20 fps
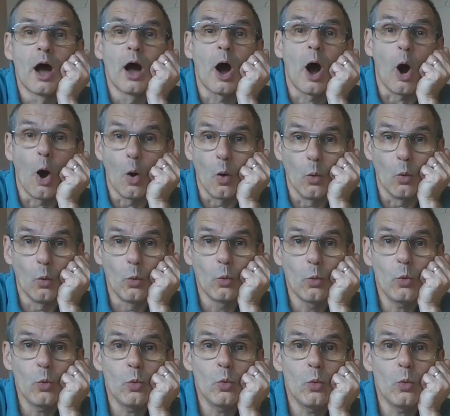
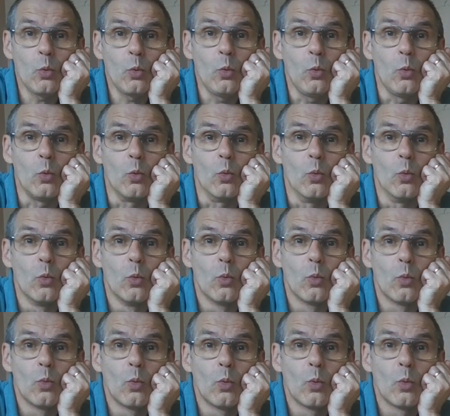Oh,
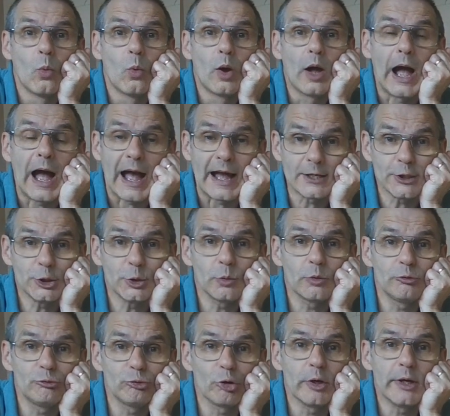and you were
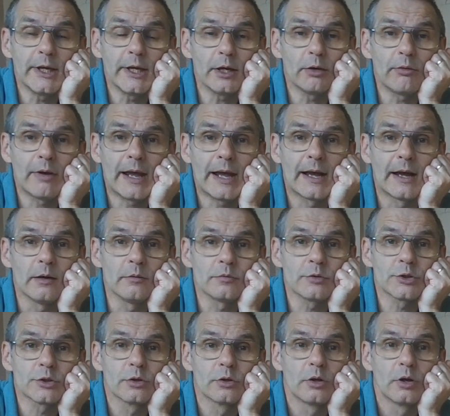running around?
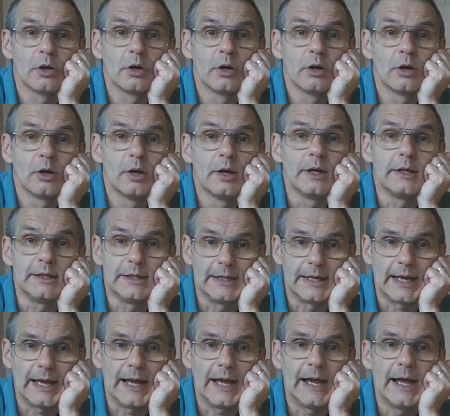
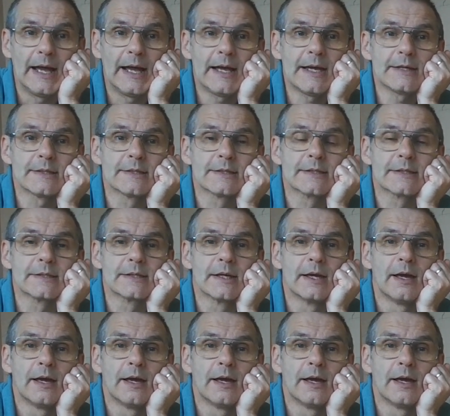Yes.